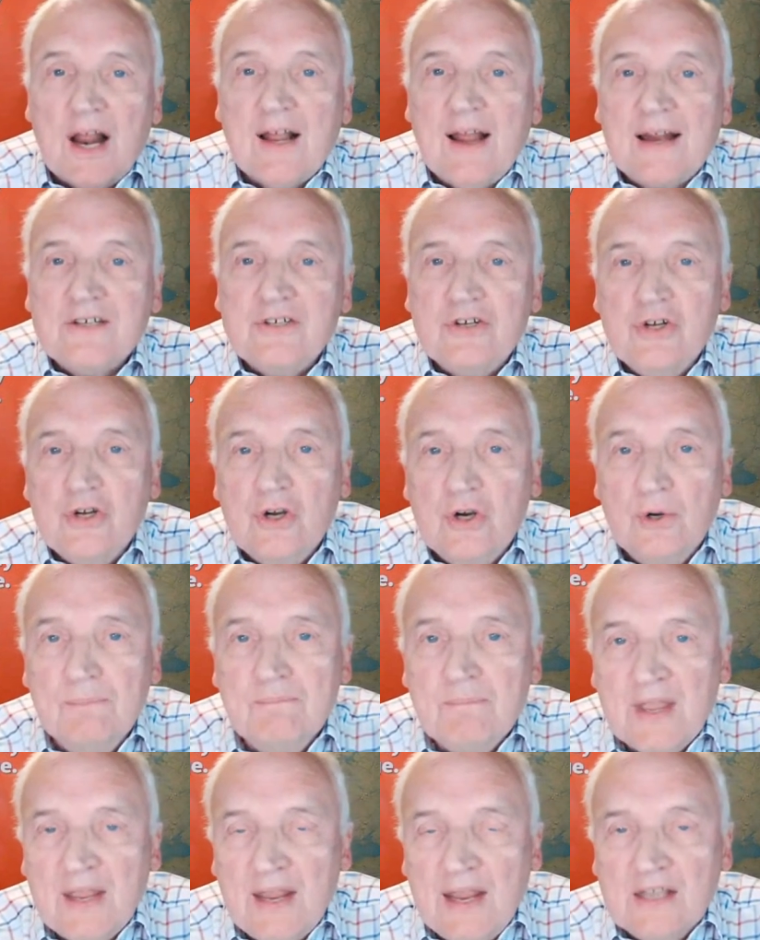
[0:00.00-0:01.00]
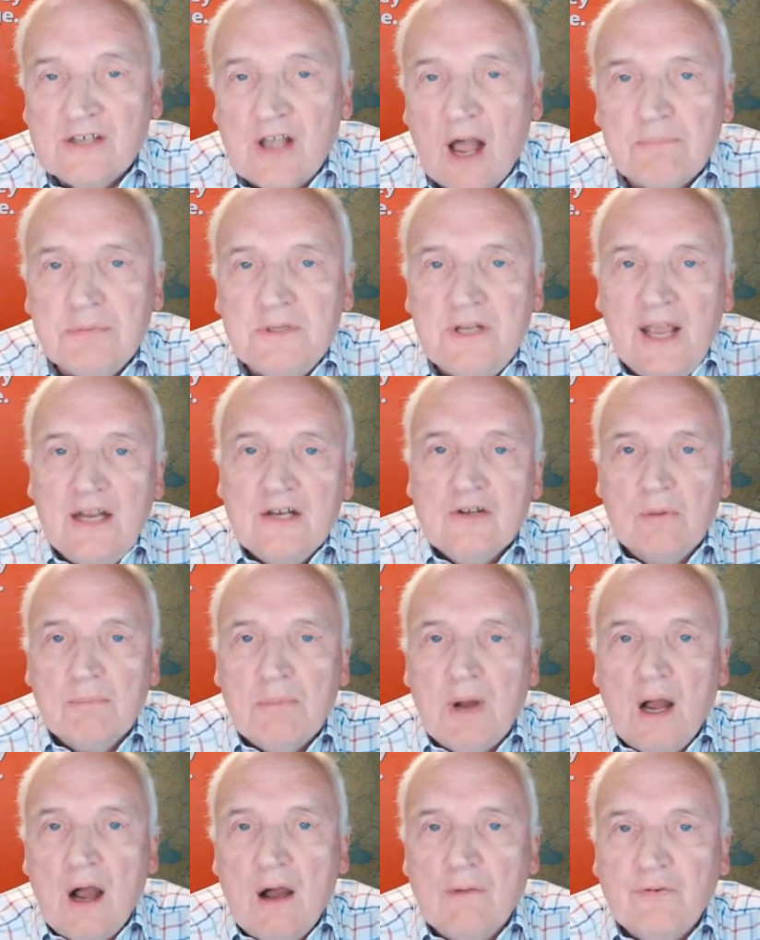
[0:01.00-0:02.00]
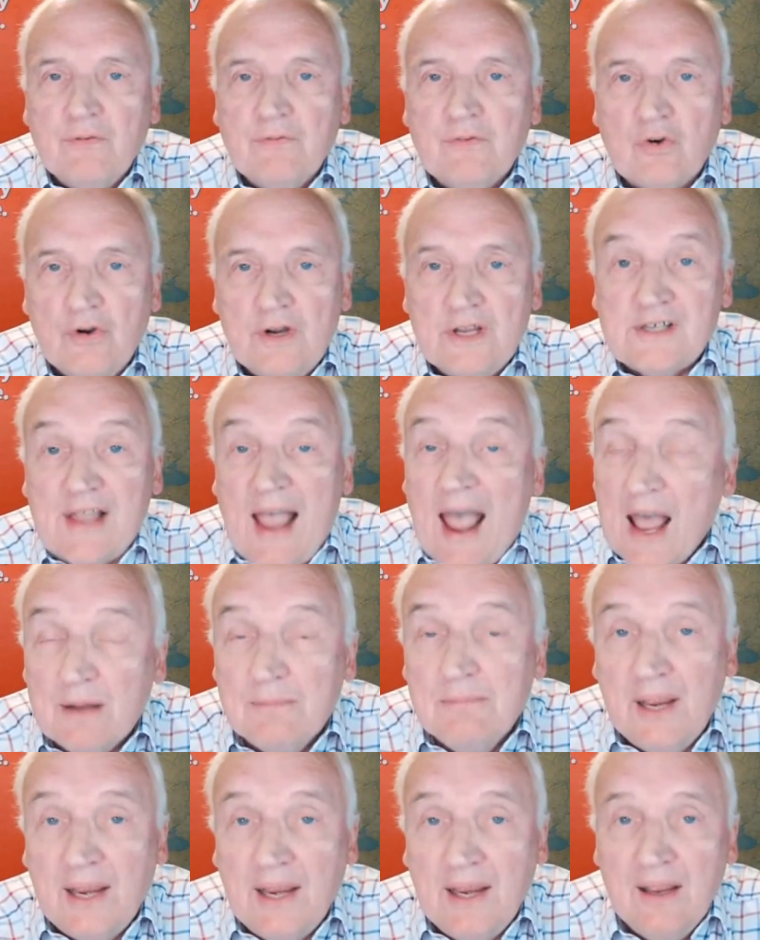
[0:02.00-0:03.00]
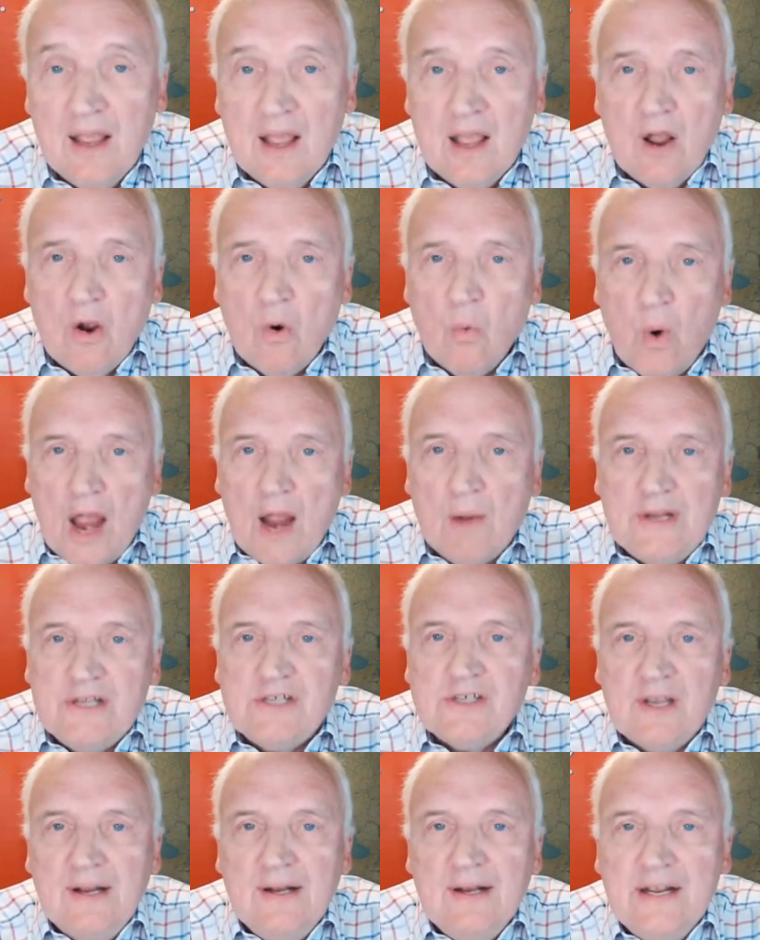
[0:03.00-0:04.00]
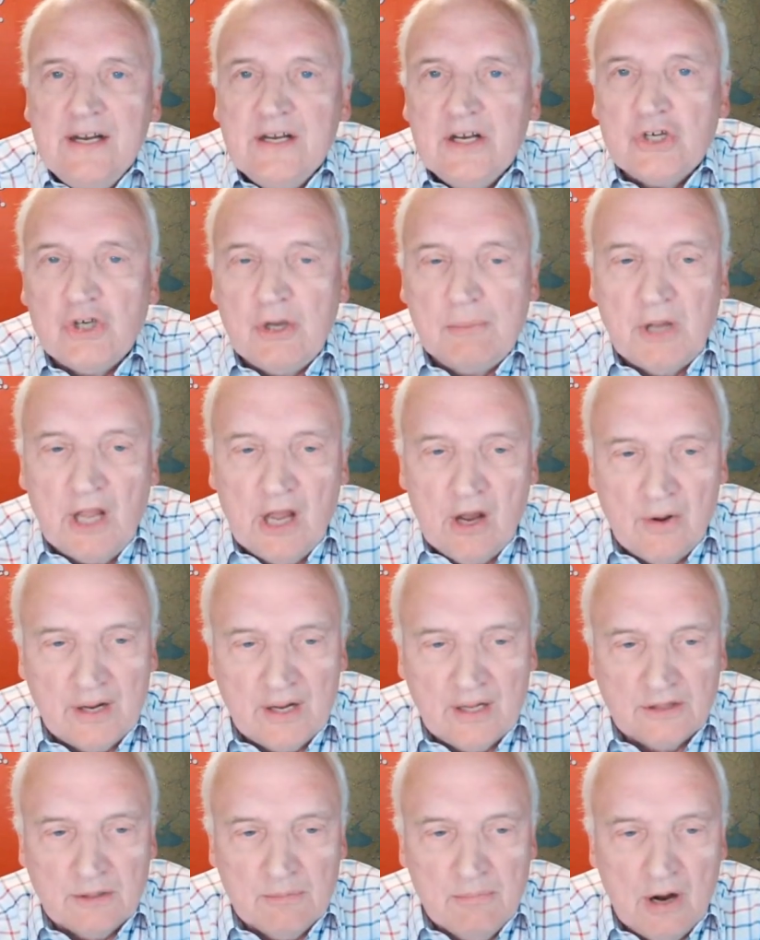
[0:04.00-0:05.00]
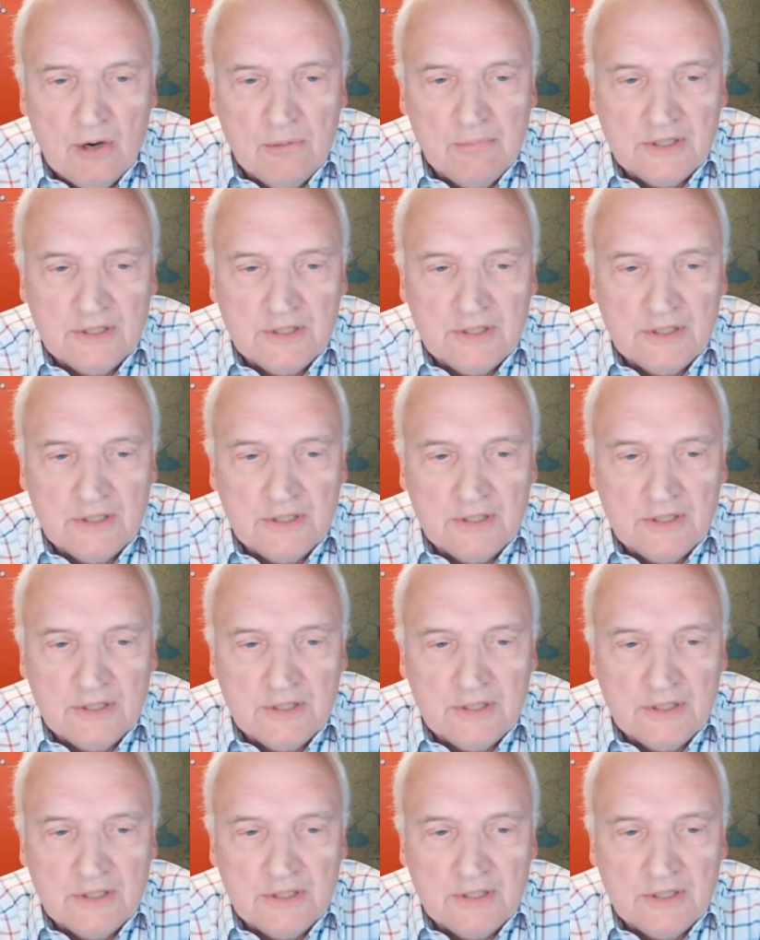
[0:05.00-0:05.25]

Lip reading: What I'd like to do is update on behalf of Chris and me where we see leadership going at the